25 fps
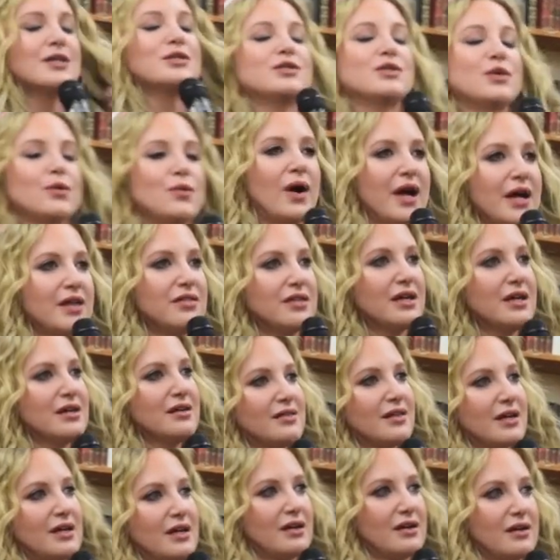So I
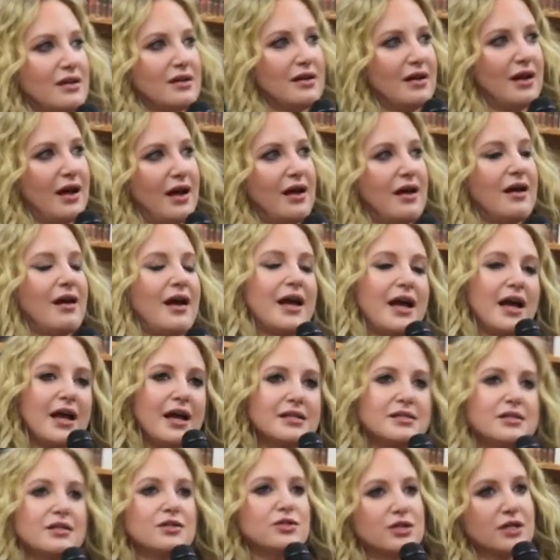think that, I
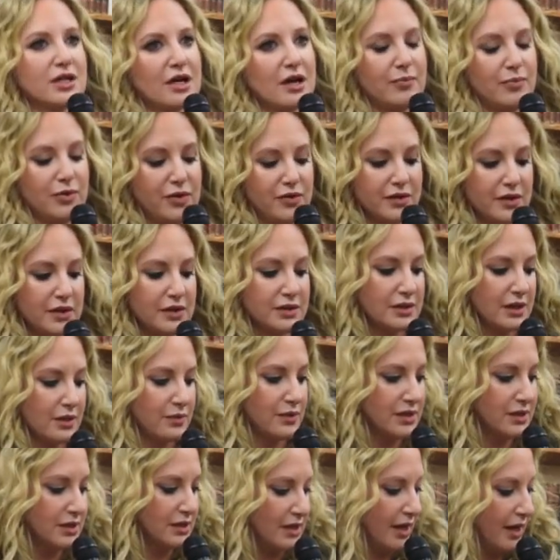guess there's a couple of things I
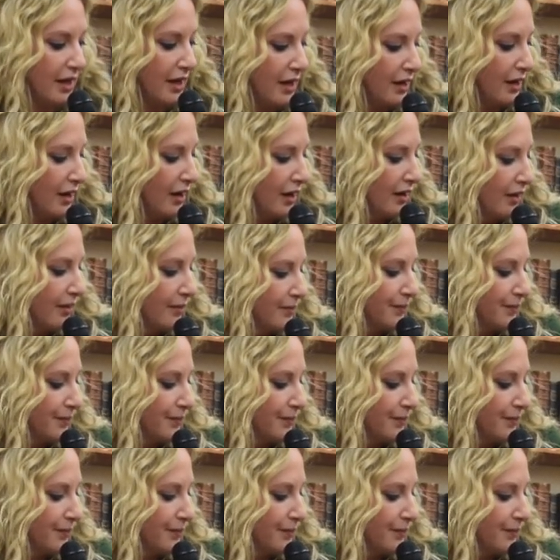would say.